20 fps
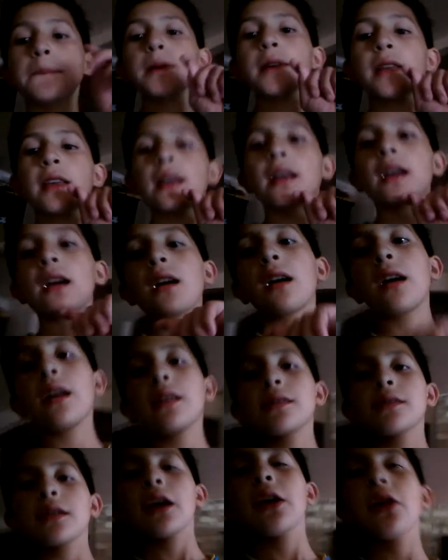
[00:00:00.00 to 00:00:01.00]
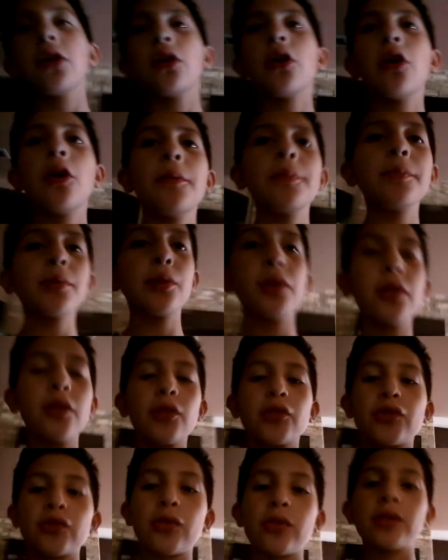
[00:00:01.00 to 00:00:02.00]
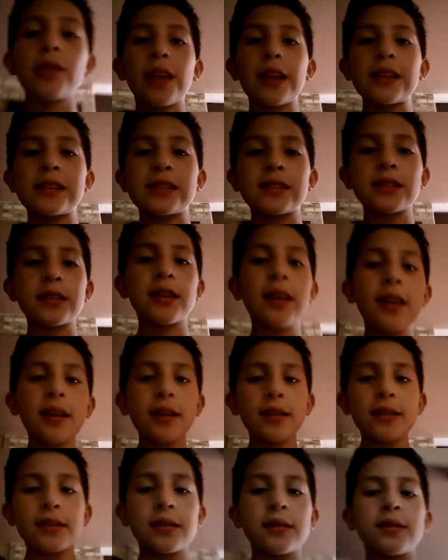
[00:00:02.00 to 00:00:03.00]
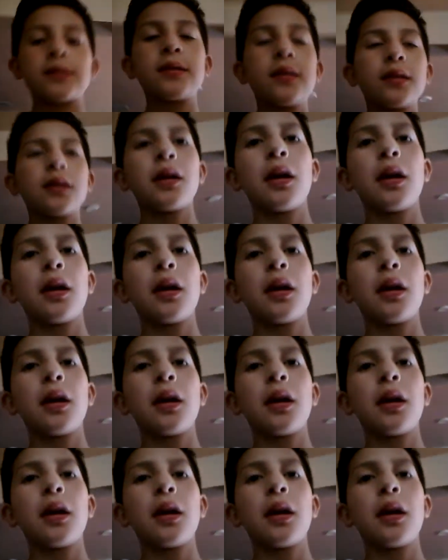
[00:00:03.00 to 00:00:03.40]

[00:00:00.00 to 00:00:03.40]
But yeah, guys, I hope you enjoyed that skits.